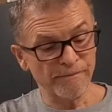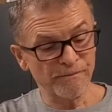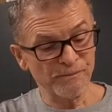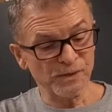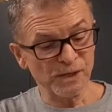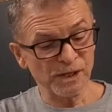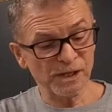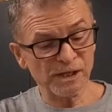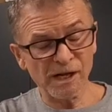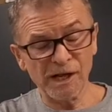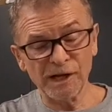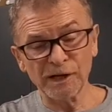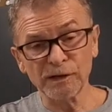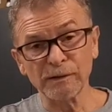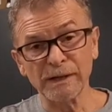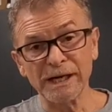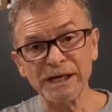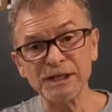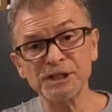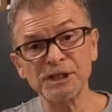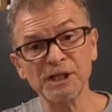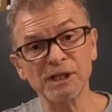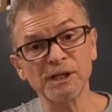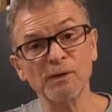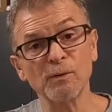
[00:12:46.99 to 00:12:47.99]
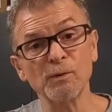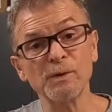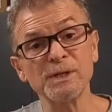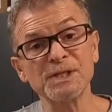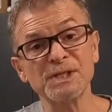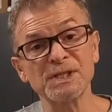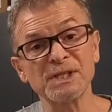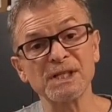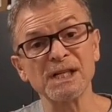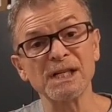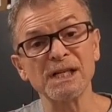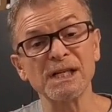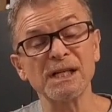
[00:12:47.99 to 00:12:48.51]
The coloration that we
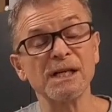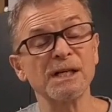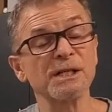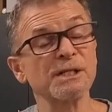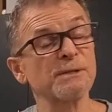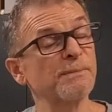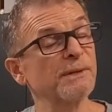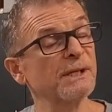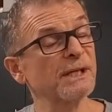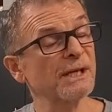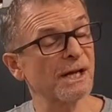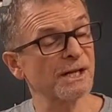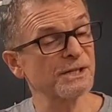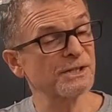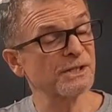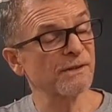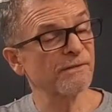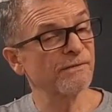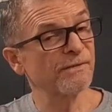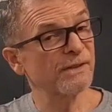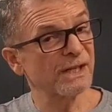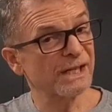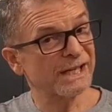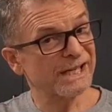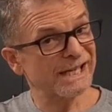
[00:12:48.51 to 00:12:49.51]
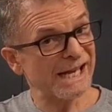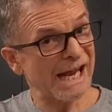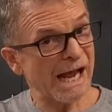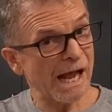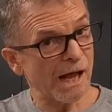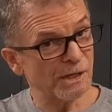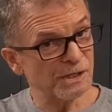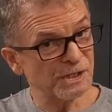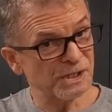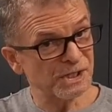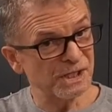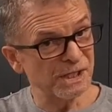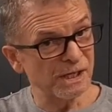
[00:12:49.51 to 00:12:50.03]
see is because of the
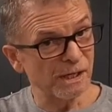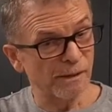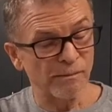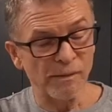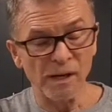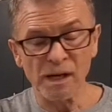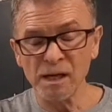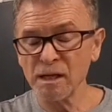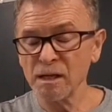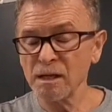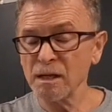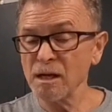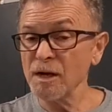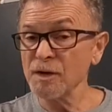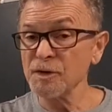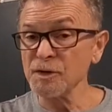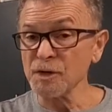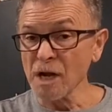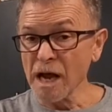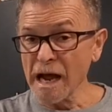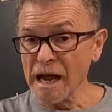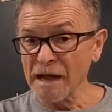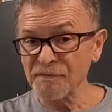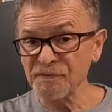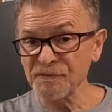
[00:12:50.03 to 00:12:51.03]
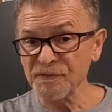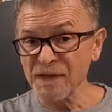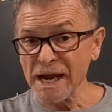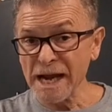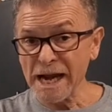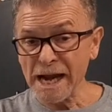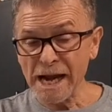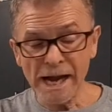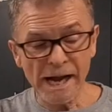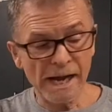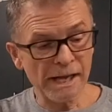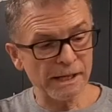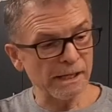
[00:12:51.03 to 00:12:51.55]
calcium, not the
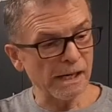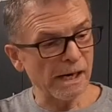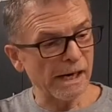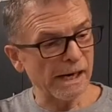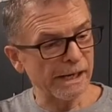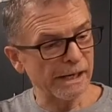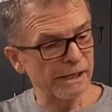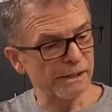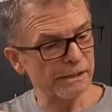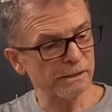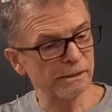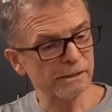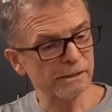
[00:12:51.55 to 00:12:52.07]
anion.